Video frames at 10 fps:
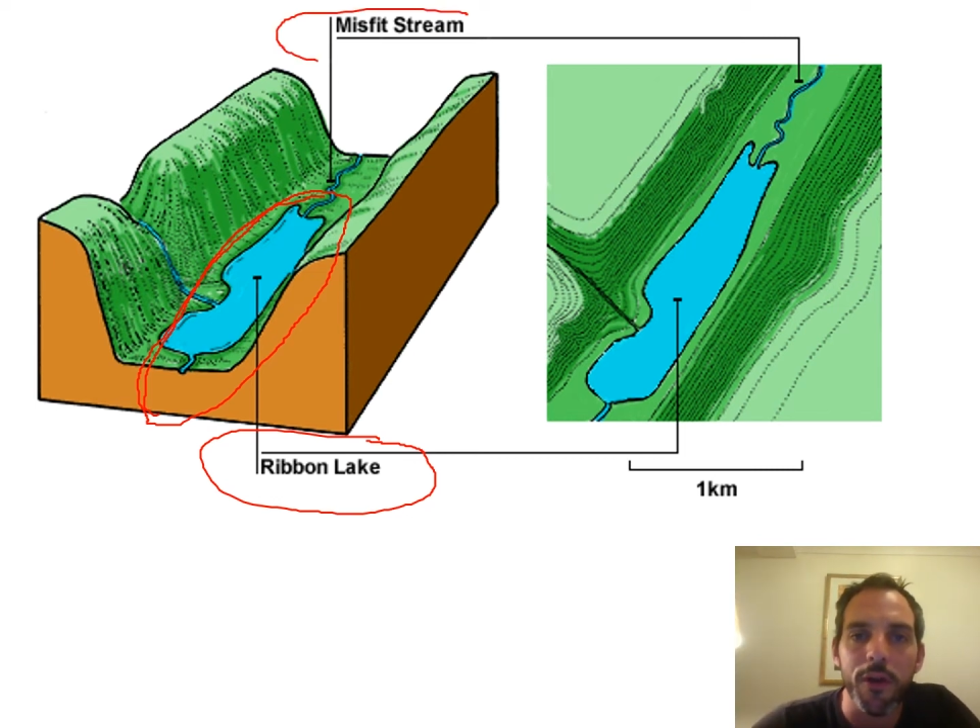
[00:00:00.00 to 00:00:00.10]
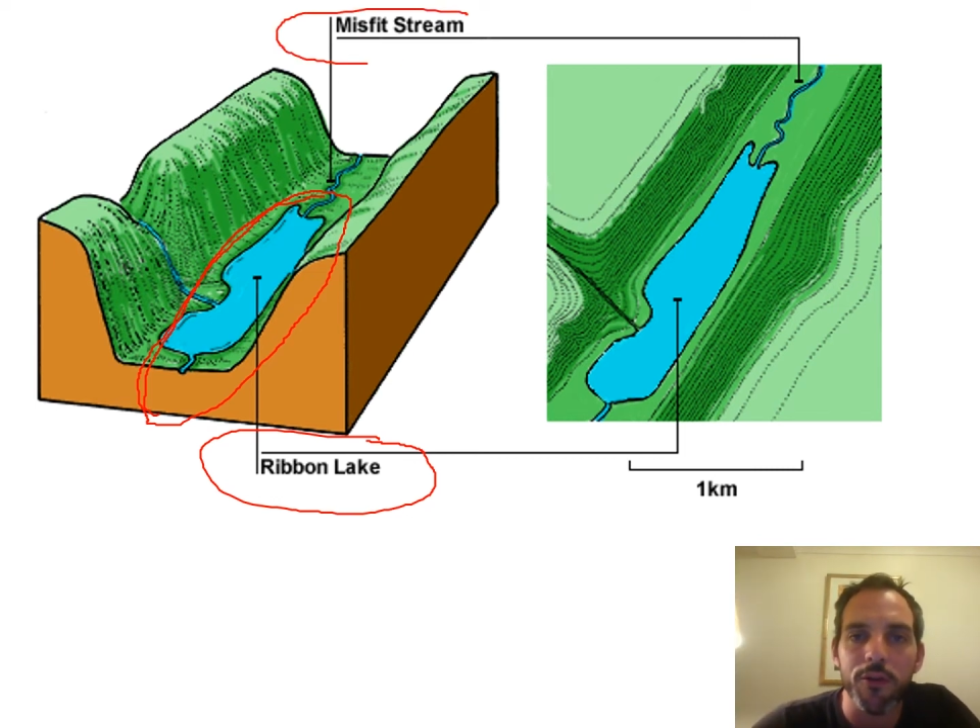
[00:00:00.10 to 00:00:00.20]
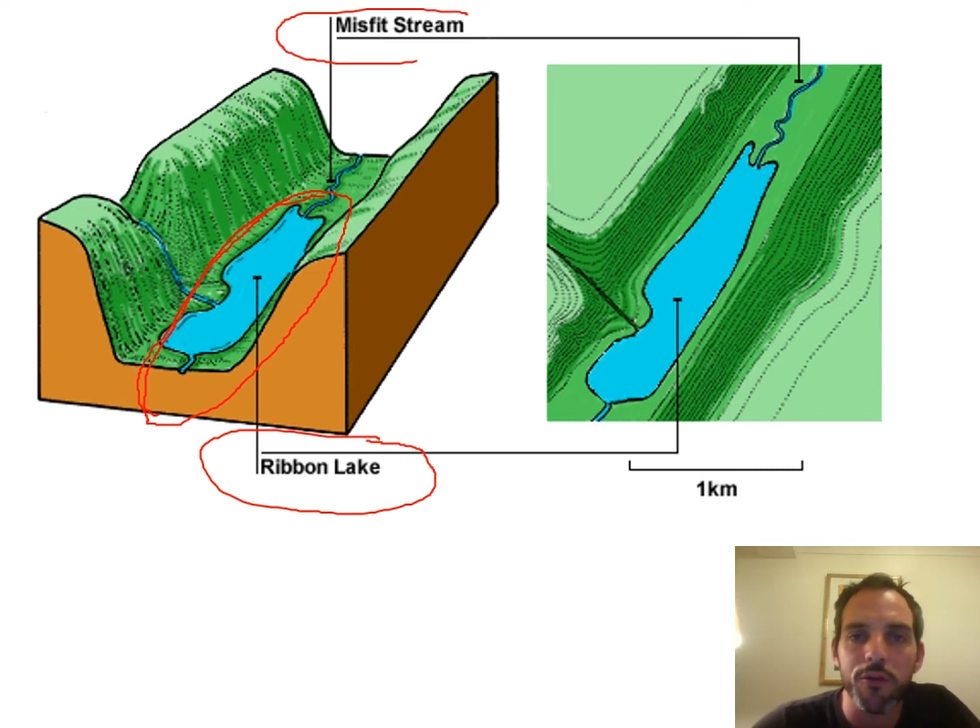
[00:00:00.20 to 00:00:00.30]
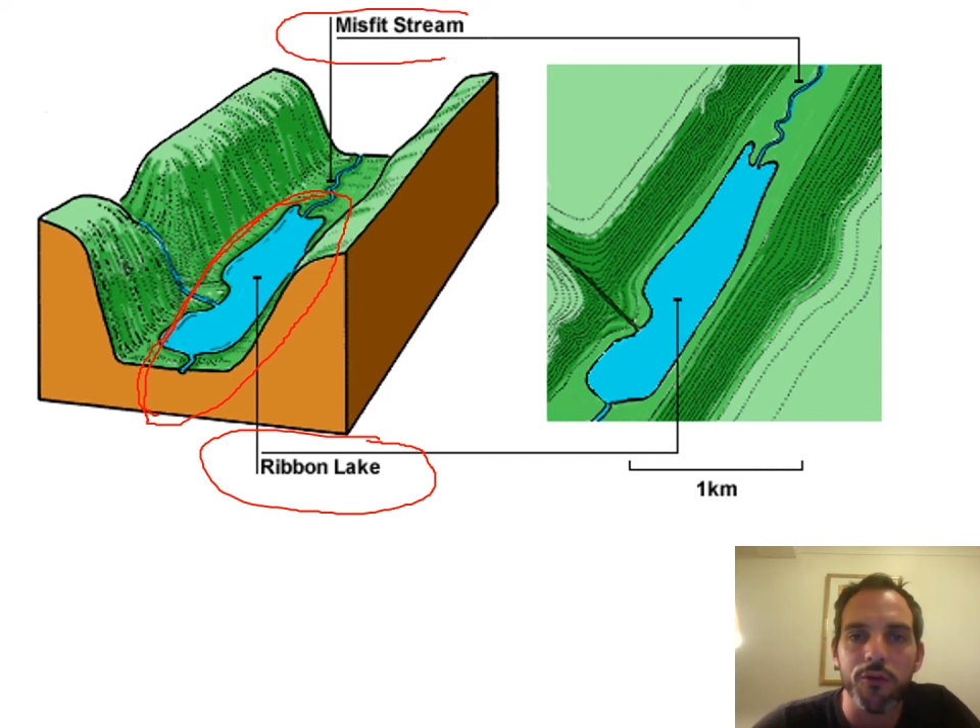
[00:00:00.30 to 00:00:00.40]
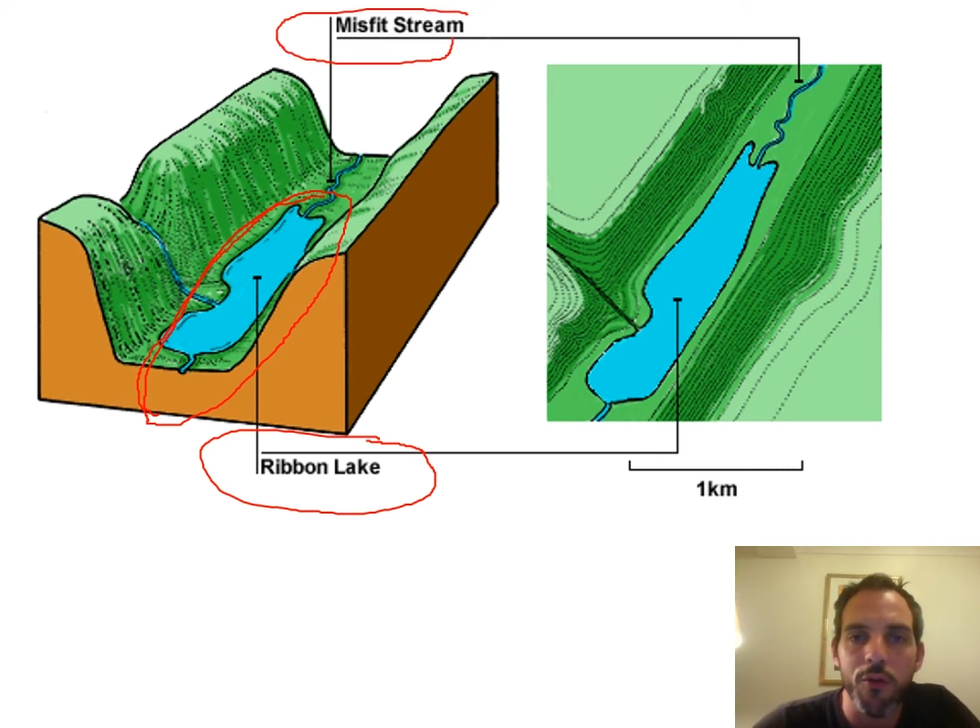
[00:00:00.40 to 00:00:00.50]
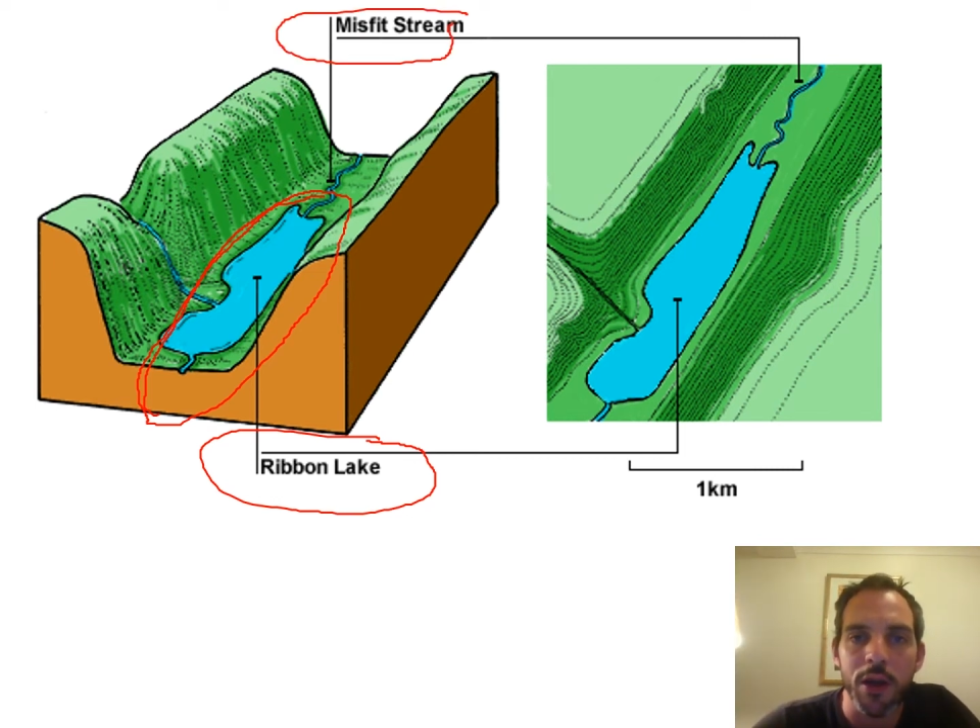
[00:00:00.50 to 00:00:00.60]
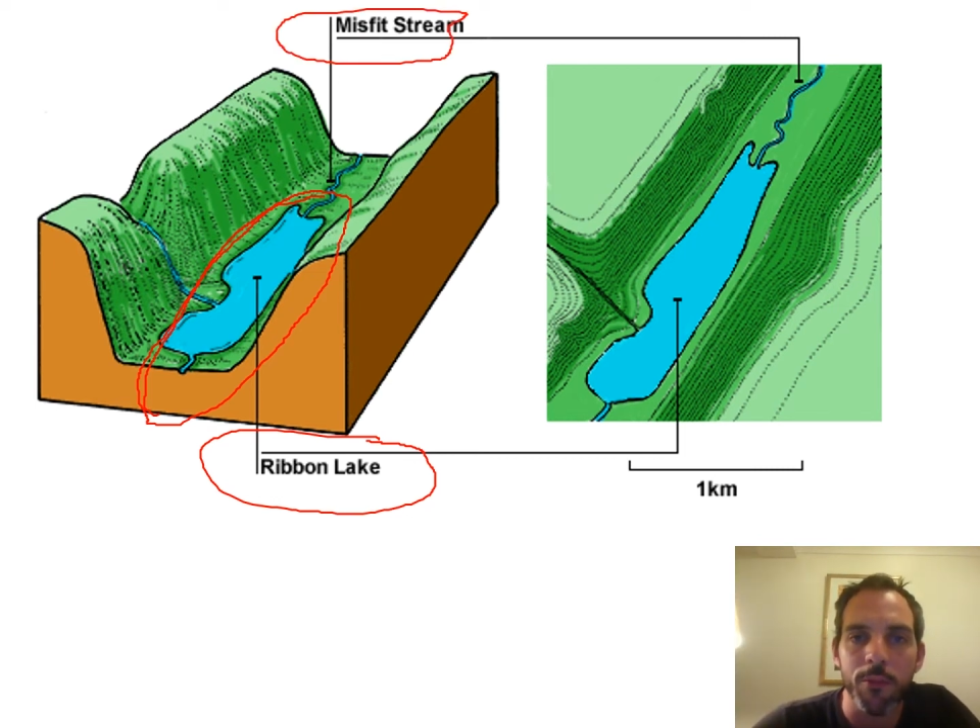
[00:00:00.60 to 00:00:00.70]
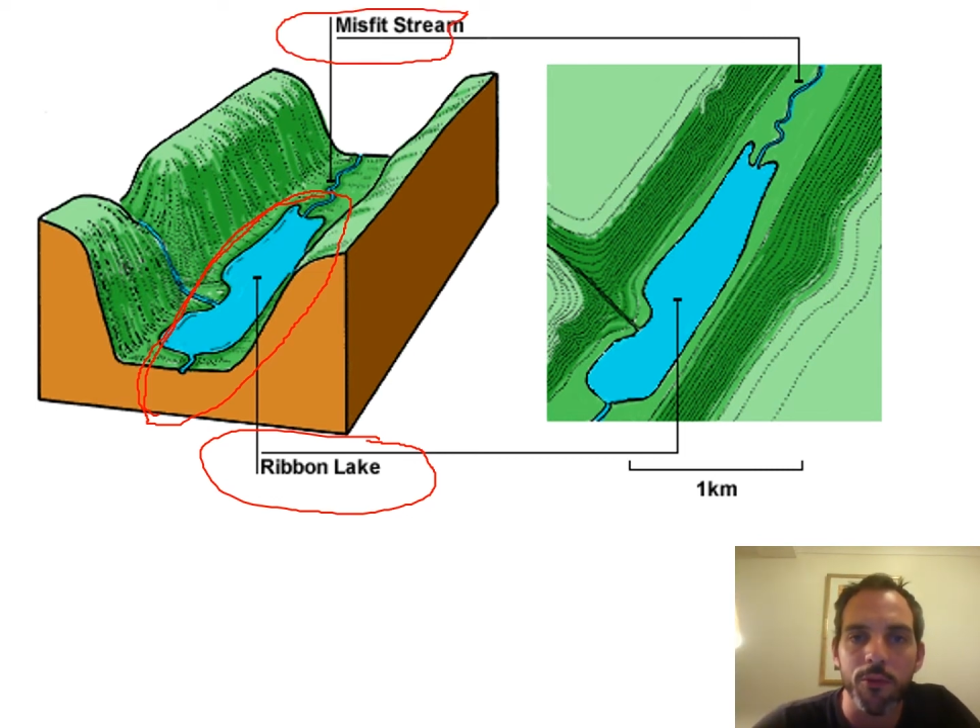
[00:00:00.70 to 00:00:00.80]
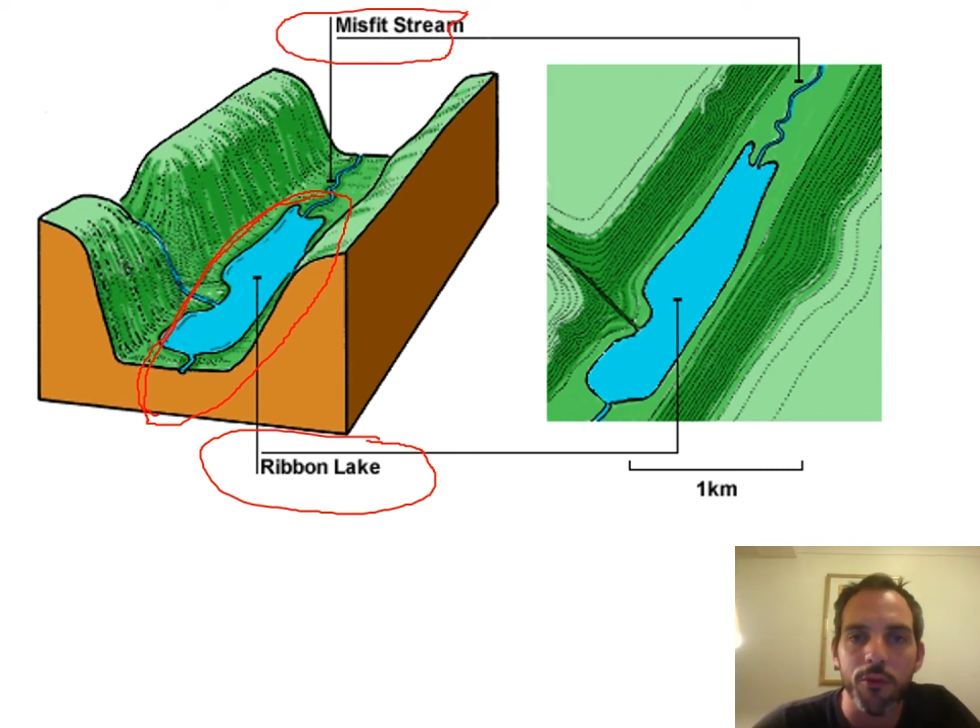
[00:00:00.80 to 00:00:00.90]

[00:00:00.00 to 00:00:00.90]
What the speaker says: streams.